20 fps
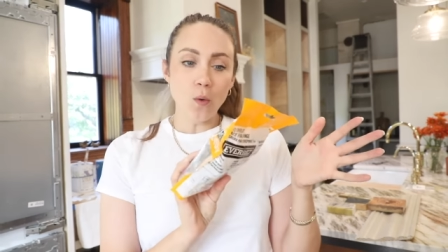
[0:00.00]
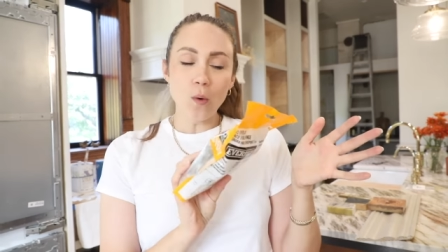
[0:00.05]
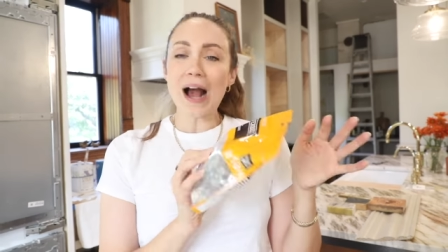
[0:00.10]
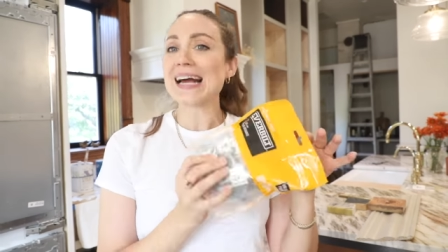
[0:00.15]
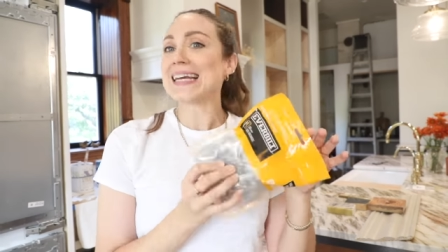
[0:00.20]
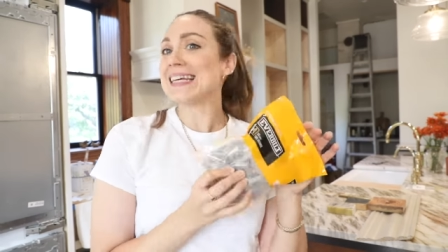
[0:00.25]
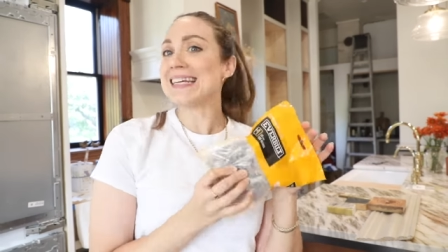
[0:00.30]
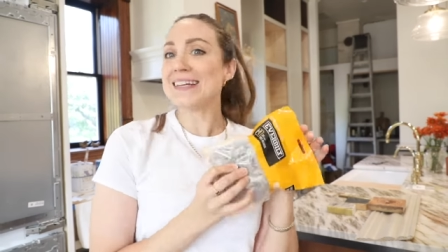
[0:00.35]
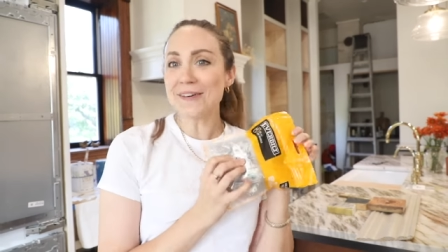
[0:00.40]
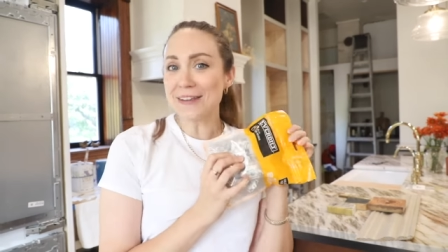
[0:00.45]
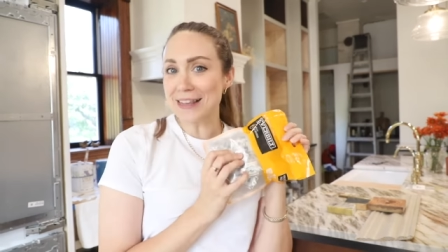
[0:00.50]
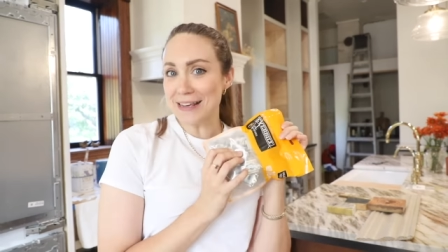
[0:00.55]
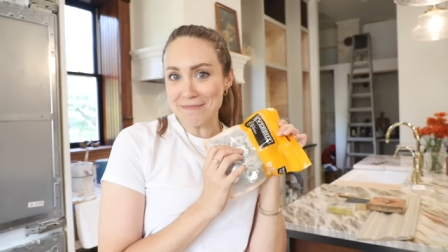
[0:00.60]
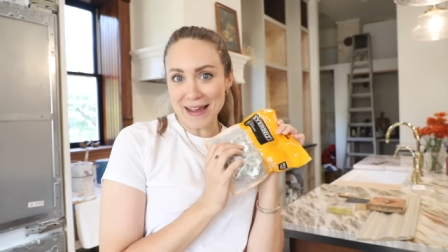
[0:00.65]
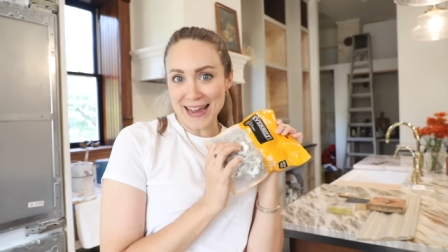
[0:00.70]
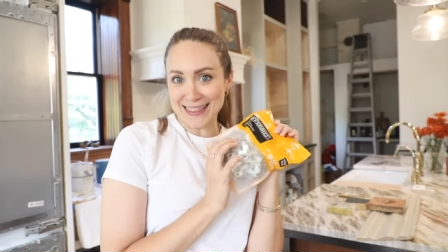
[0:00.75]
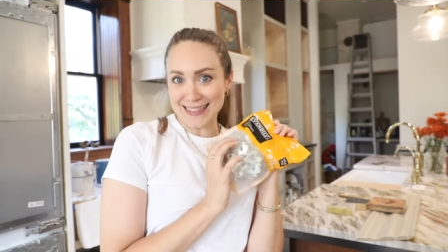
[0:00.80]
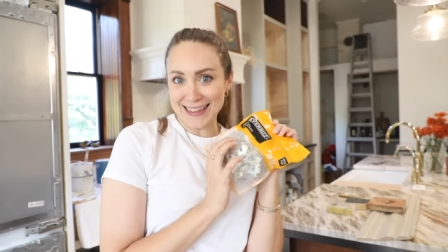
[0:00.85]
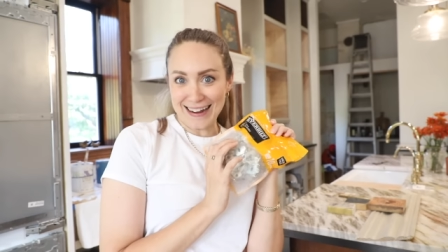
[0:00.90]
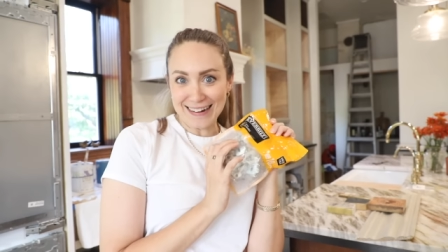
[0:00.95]
I didn't know they
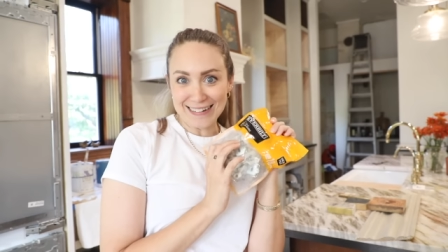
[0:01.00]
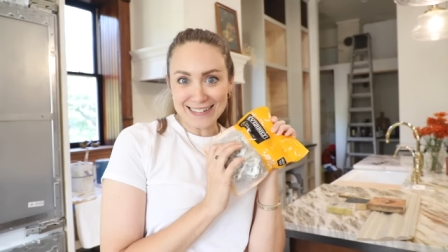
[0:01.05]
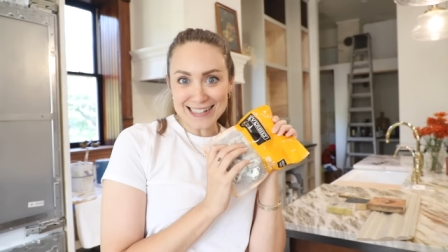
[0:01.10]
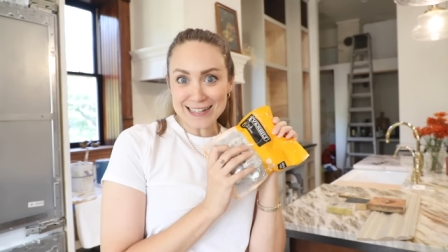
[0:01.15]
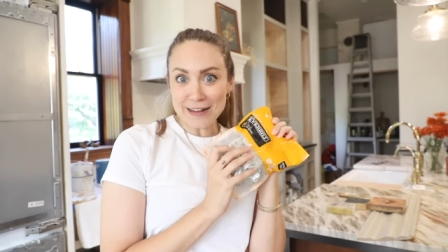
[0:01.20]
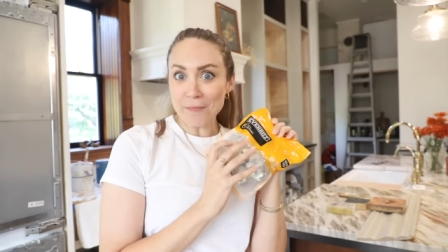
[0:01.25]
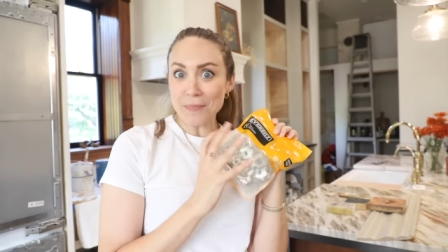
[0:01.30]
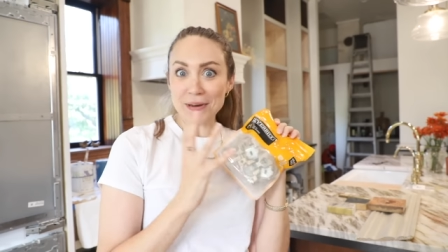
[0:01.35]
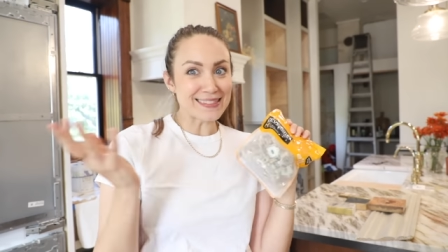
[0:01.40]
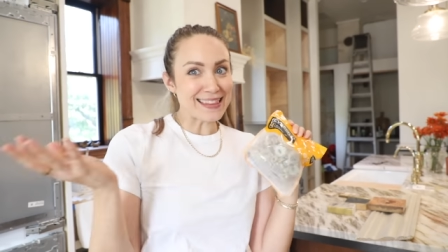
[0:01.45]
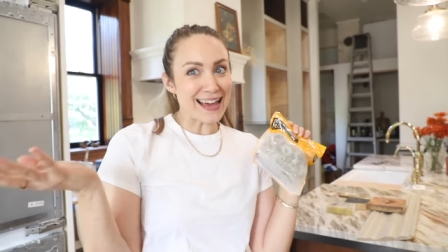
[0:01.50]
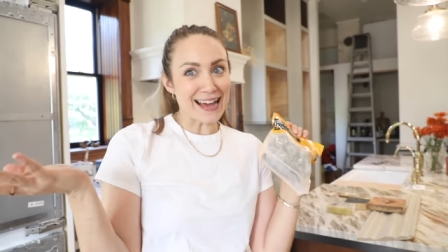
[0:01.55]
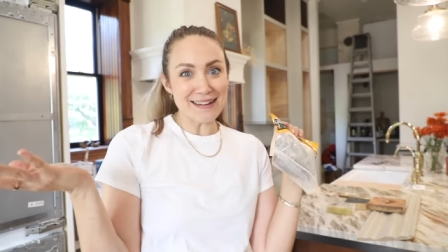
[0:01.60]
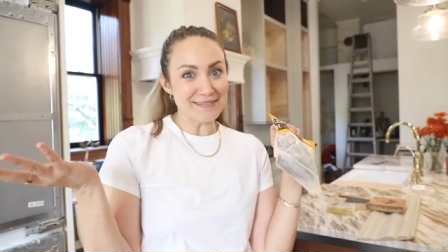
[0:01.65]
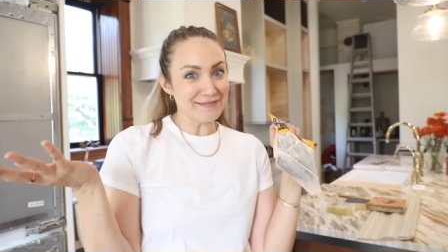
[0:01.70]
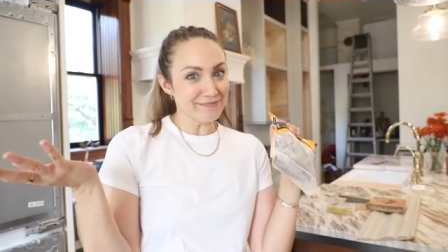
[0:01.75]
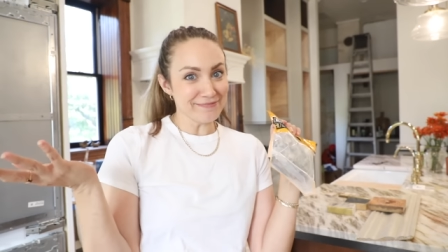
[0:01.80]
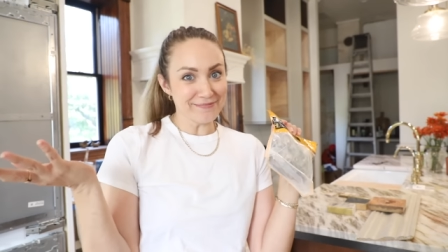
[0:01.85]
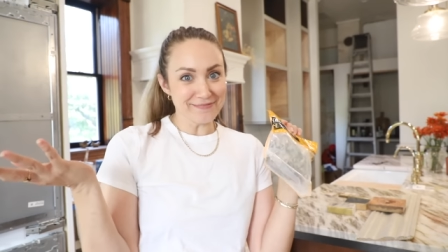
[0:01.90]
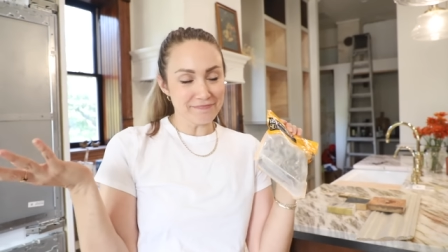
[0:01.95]
made those, but
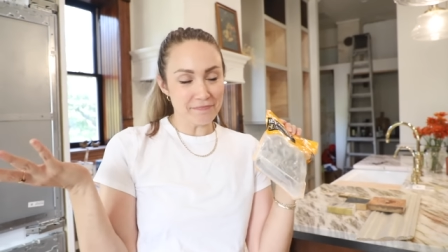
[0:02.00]
that